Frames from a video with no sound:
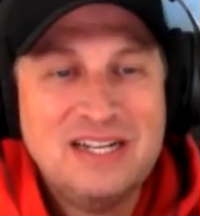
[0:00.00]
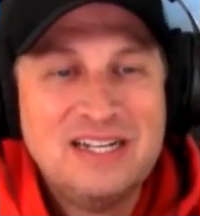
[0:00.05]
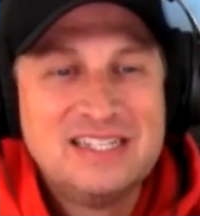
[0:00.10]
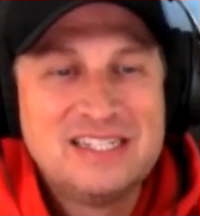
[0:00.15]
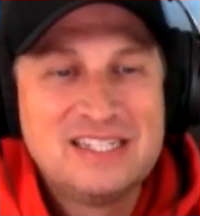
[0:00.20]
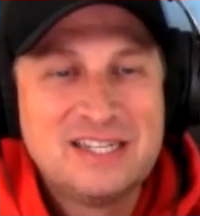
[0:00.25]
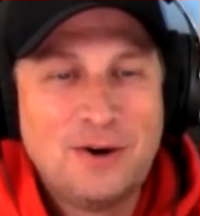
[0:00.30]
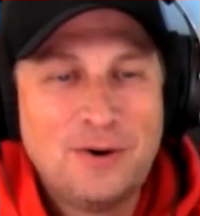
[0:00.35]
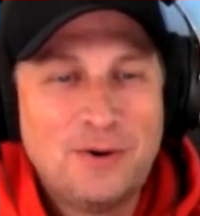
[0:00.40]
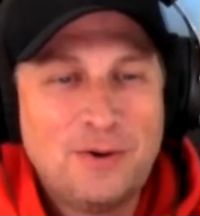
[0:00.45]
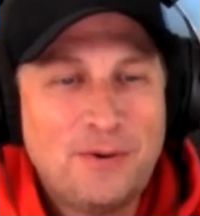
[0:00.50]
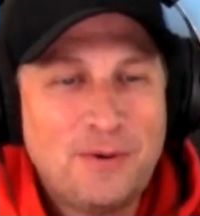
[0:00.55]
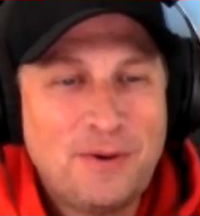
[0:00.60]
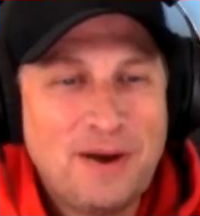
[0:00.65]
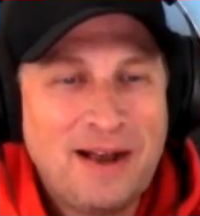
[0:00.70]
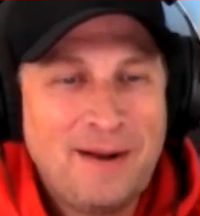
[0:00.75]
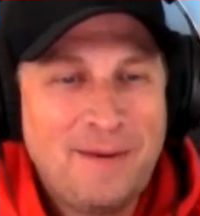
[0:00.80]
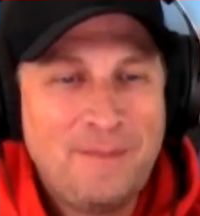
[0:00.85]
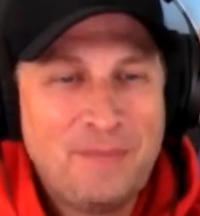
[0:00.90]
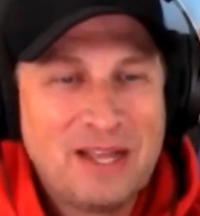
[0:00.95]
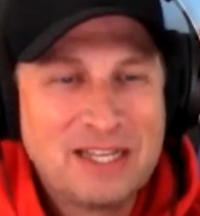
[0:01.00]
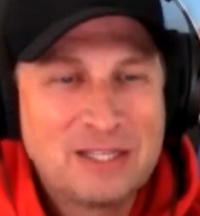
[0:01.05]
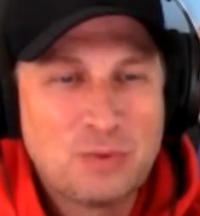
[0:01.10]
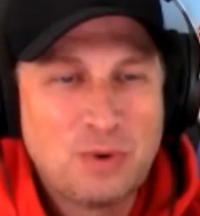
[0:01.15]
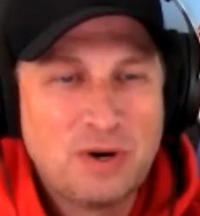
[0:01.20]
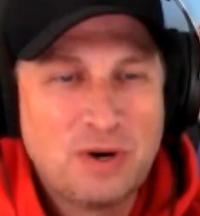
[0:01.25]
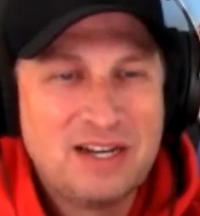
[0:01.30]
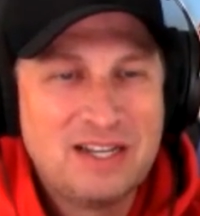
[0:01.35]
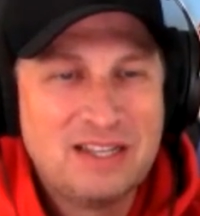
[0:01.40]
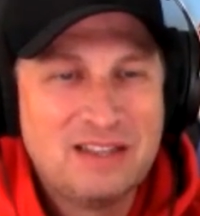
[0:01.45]
So that's
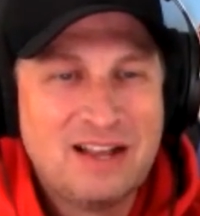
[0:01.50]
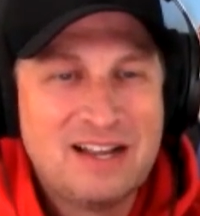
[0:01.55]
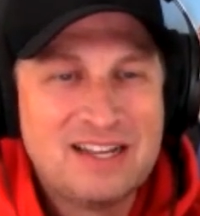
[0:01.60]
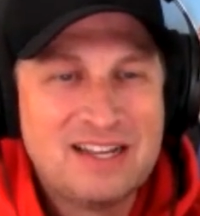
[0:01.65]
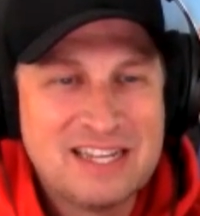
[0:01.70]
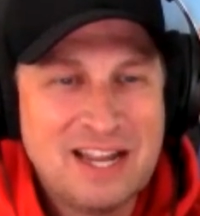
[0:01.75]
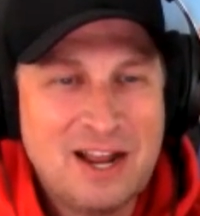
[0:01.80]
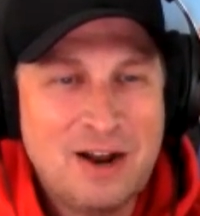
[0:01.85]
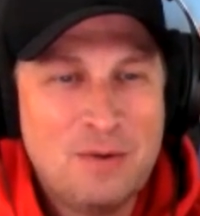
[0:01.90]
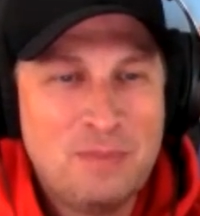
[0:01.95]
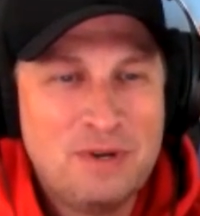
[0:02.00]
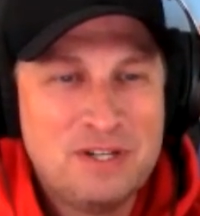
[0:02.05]
where he lost out.